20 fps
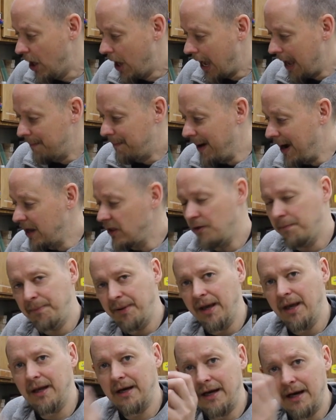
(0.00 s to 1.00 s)
I buy the
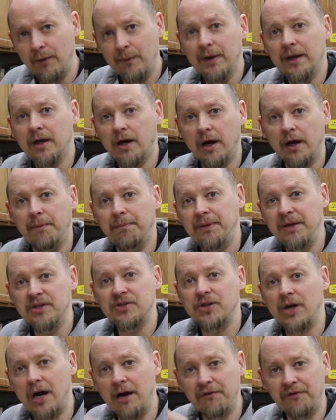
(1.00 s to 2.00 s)
pin and then we cut a
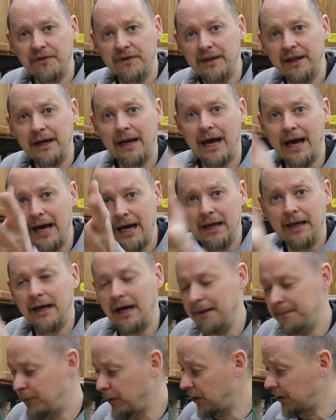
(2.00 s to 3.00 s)
piece off and then I,
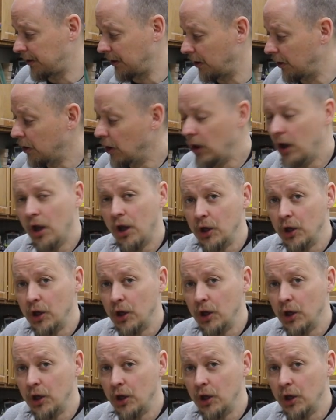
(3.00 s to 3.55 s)
I put it there.